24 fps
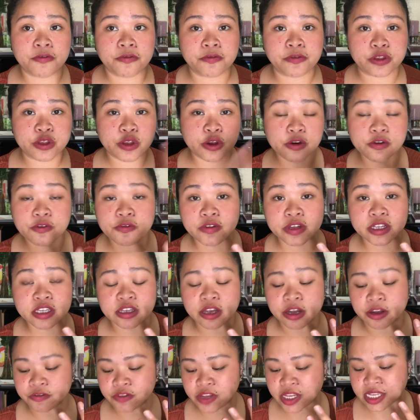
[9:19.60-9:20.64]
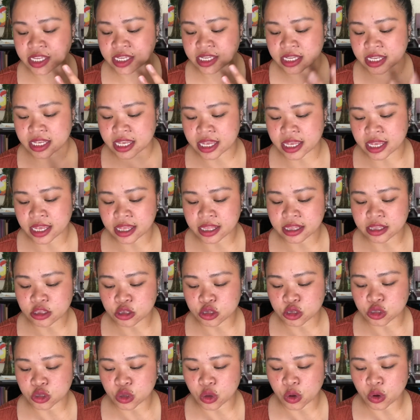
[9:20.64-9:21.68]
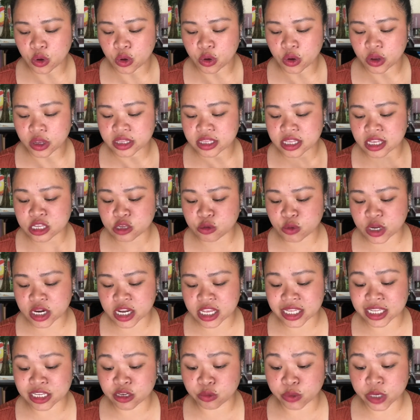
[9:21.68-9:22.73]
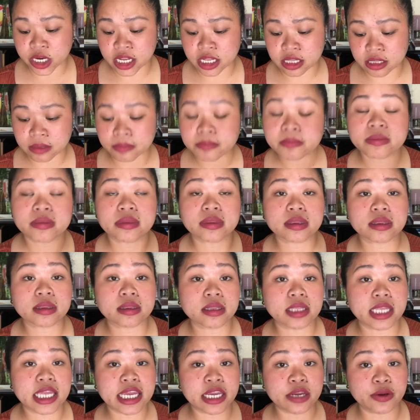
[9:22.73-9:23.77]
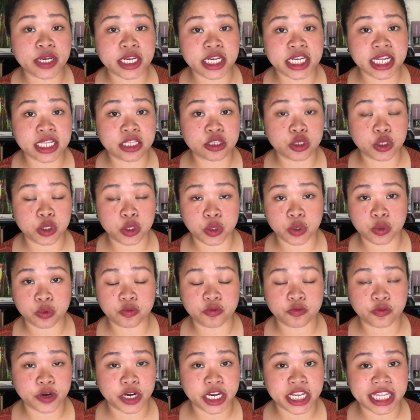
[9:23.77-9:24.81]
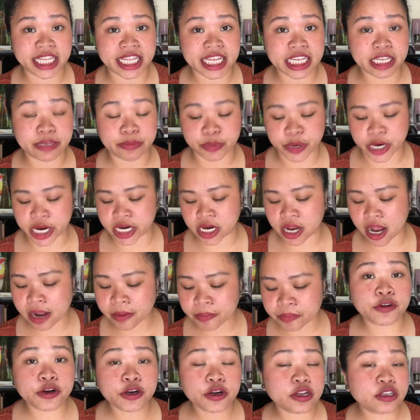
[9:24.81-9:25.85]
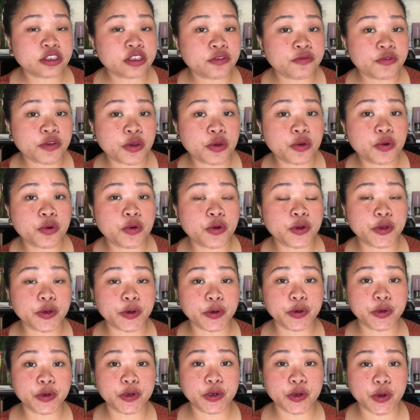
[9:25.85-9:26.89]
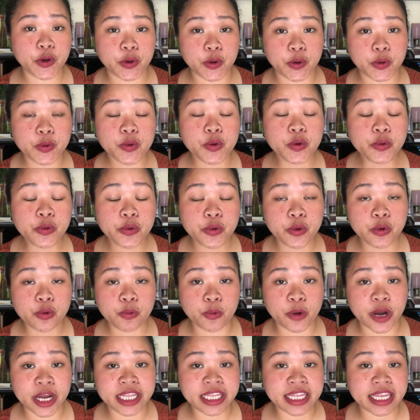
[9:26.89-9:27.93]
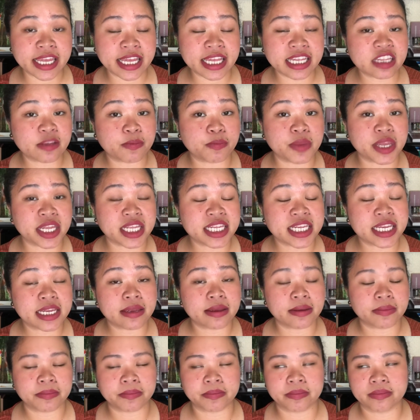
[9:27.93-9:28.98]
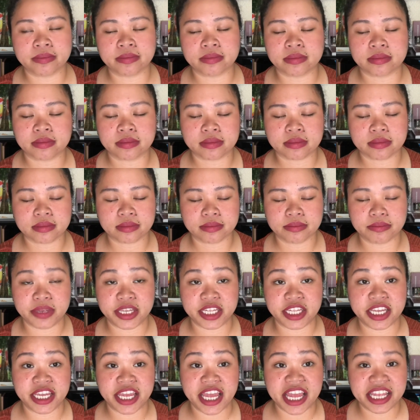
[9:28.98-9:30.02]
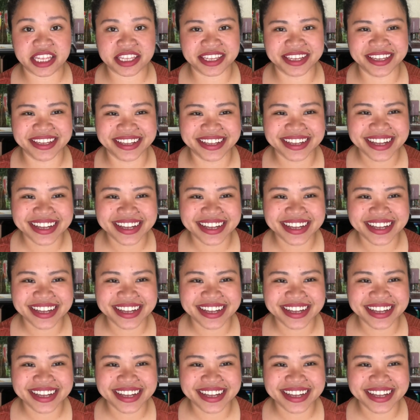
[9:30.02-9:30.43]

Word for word: surface of the skin. So this one is great ingredient too for this product. For those of you who don't know what is BT BTS